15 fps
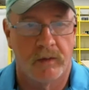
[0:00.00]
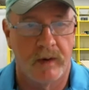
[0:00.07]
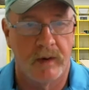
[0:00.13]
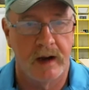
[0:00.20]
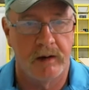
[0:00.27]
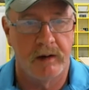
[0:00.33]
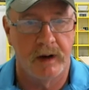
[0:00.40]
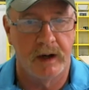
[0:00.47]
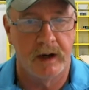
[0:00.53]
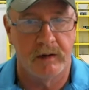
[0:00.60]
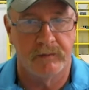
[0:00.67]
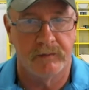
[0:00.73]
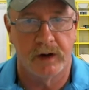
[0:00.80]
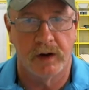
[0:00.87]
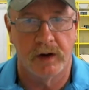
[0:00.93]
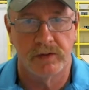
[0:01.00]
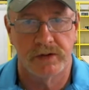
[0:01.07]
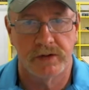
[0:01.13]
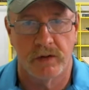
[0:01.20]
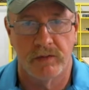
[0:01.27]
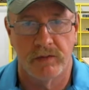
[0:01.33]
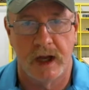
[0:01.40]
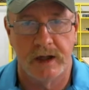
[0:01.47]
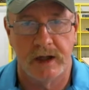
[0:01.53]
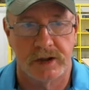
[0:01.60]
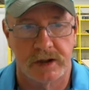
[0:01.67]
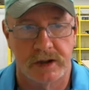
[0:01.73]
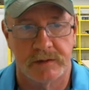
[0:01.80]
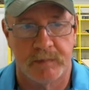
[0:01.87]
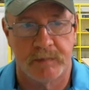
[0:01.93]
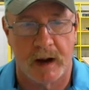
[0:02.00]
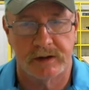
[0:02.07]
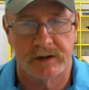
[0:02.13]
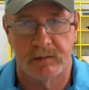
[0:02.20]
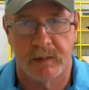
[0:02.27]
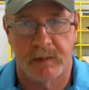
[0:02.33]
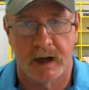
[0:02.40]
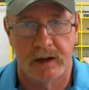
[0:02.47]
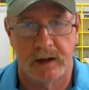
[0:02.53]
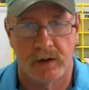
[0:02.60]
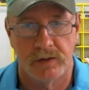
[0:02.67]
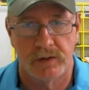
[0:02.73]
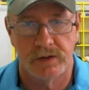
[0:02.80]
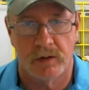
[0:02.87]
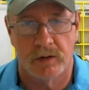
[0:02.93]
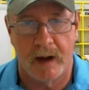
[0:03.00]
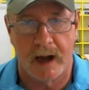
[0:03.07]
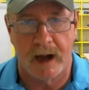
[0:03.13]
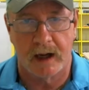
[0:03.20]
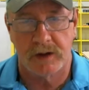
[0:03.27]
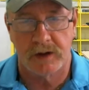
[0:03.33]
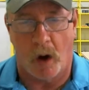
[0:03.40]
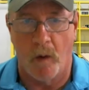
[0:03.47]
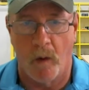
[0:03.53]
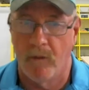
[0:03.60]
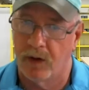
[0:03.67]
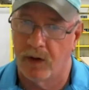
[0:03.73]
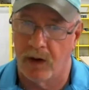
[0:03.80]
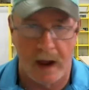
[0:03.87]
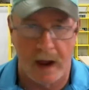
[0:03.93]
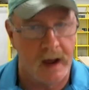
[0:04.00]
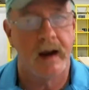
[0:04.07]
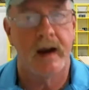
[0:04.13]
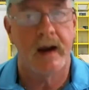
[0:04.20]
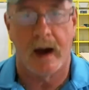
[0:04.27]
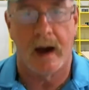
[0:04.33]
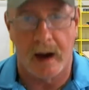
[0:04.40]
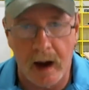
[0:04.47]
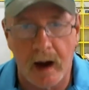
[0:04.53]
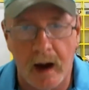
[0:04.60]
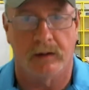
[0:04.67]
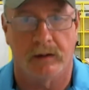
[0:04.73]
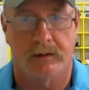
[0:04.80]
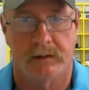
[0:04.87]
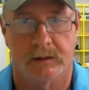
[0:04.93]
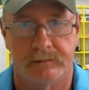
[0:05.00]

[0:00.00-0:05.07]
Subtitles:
Randy Reid here for Dojo Nation, sponsored by Dojo Max. Over and out.